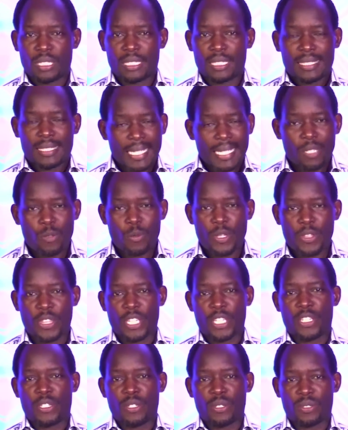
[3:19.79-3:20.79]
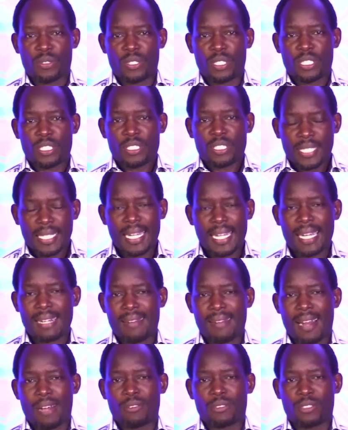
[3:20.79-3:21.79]
Check within you. Check
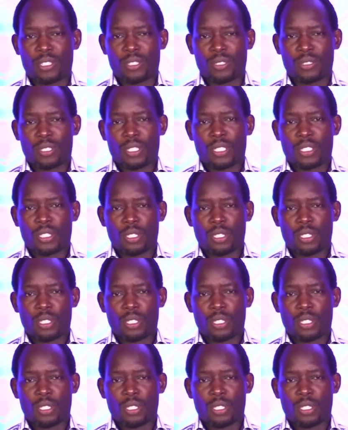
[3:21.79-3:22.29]
around you.